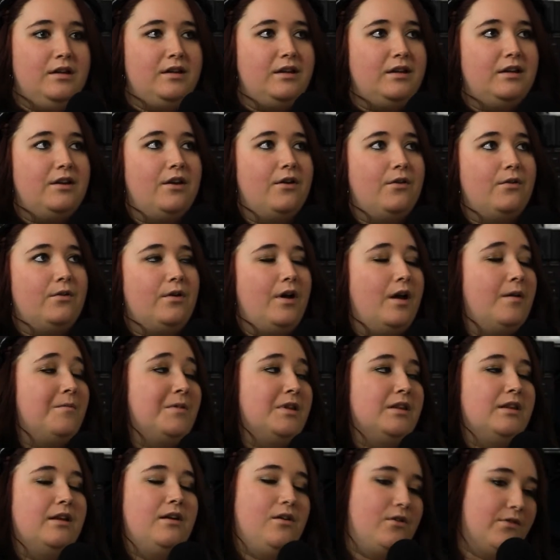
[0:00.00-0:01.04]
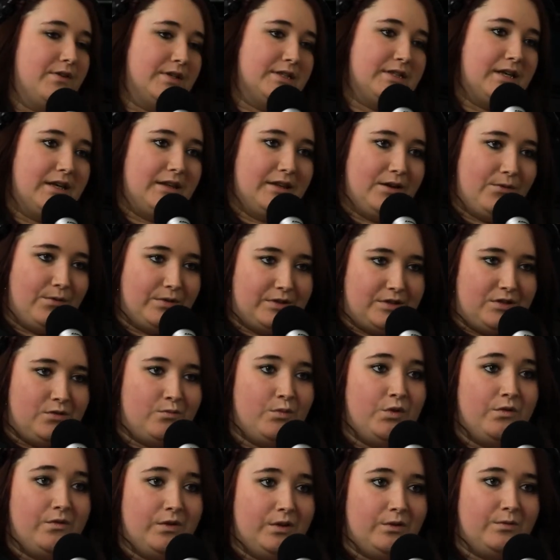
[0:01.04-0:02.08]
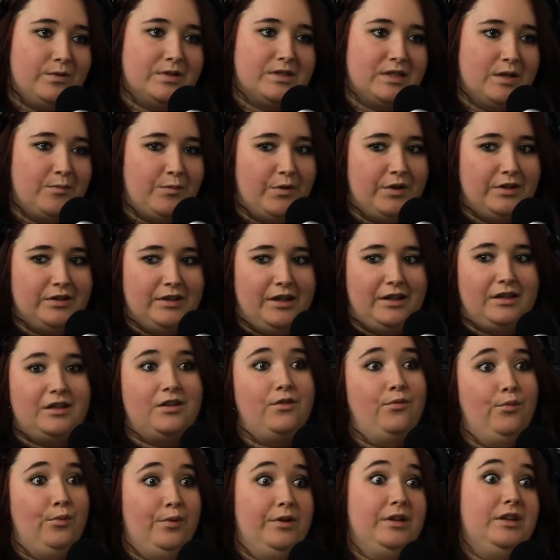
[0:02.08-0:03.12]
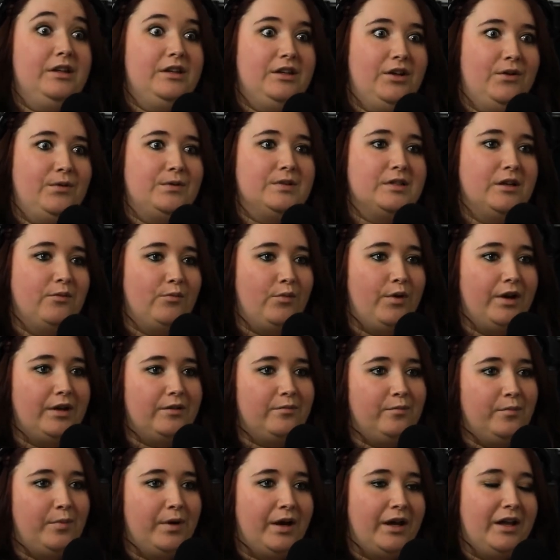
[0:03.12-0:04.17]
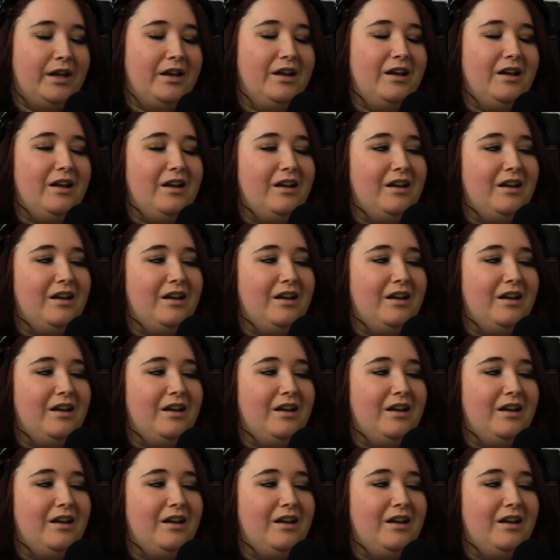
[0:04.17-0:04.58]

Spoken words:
I mean, they always say that once you move in with someone, like, you really know someone, but